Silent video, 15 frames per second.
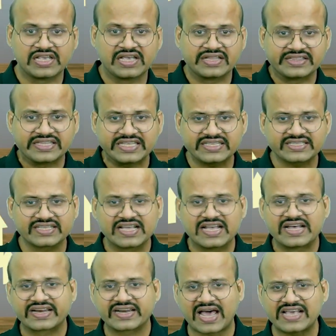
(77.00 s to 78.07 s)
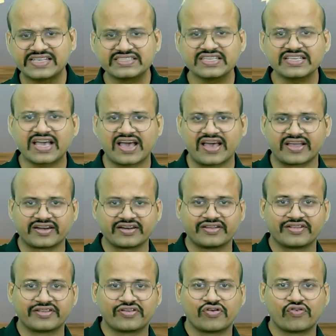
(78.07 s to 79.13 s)
These rising air
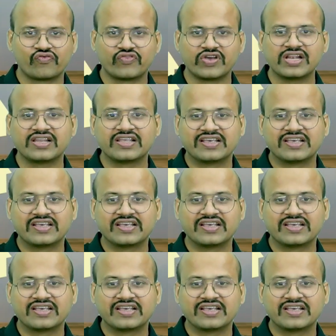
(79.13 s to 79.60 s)
will